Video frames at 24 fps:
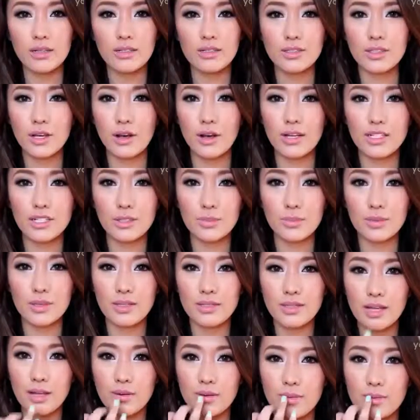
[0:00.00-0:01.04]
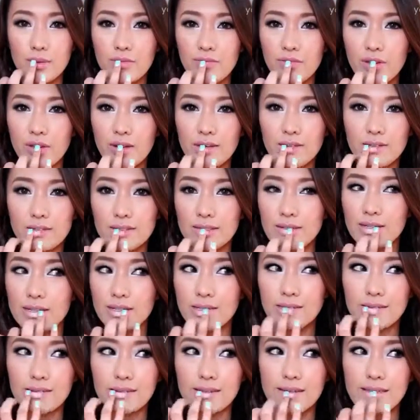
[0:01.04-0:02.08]
So I just put this on with my fingers and
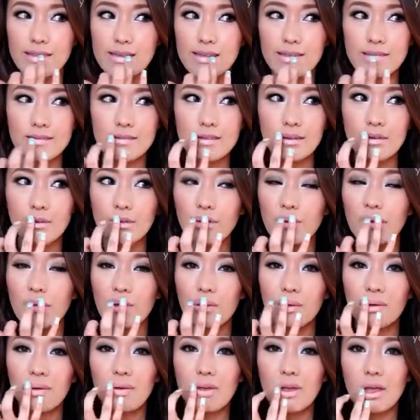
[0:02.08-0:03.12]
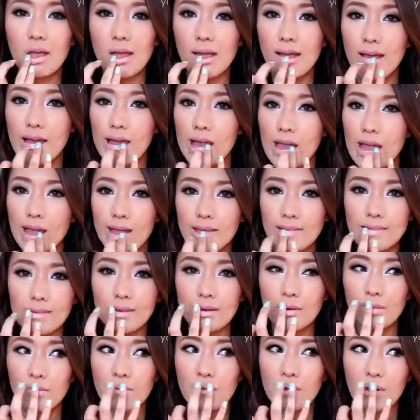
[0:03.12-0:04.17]
just go like this. It's
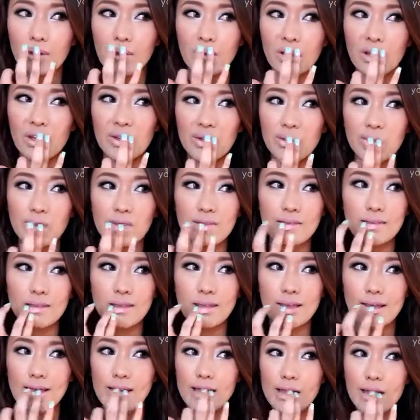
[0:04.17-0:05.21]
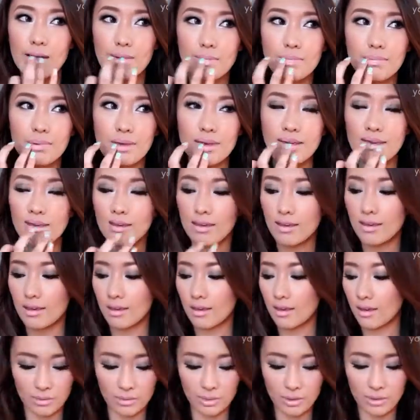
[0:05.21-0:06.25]
like a really nice
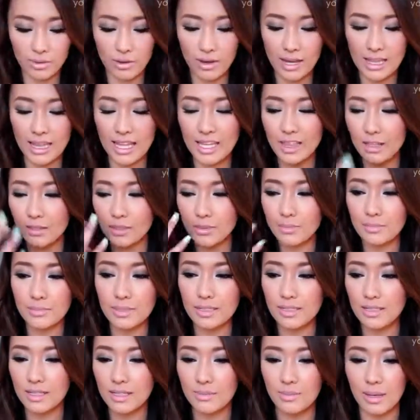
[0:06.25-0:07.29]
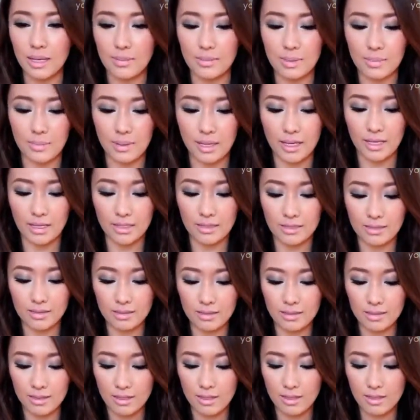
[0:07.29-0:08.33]
pink. You know I like those milky baby pinks.
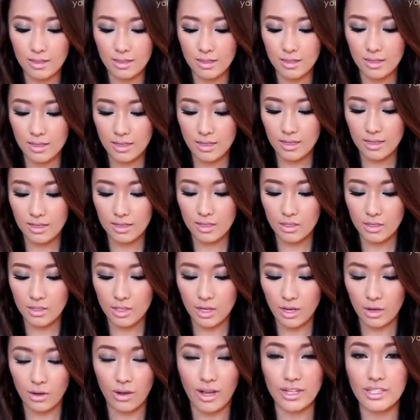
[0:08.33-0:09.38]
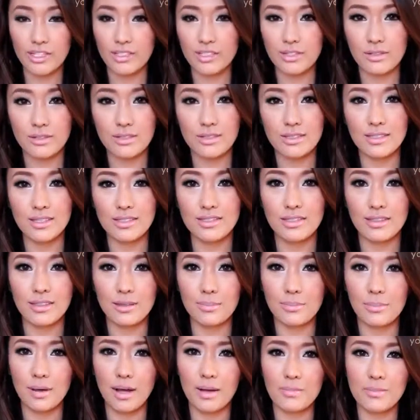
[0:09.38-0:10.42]
So I just use this as a
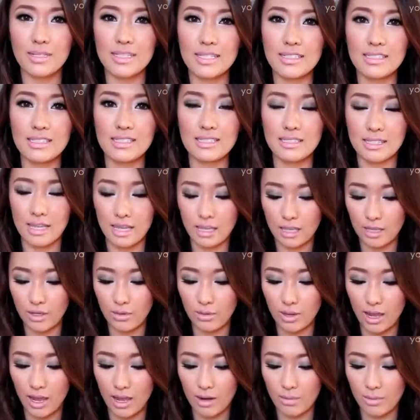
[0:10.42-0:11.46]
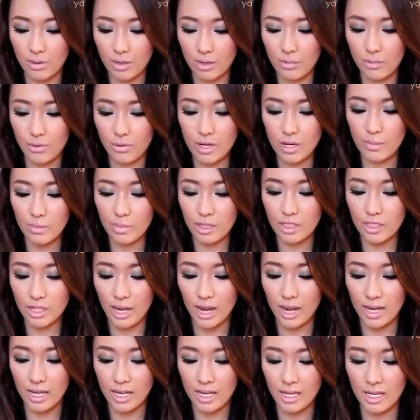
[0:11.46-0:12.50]
lip balm. It doesn't say that you can, but pretty much
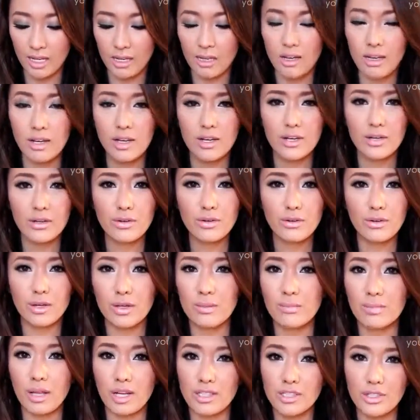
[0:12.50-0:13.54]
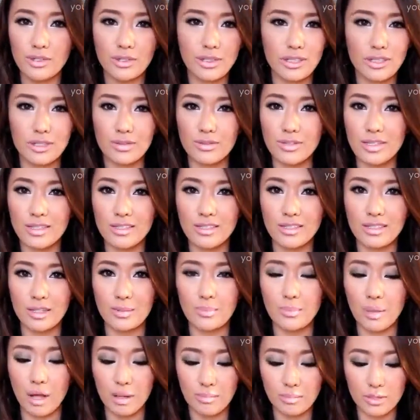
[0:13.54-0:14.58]
any cream blush you can use as a
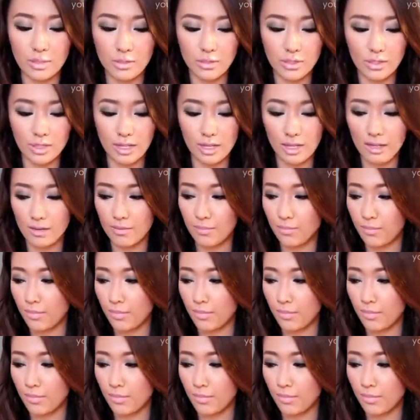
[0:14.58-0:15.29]
lip balm usually.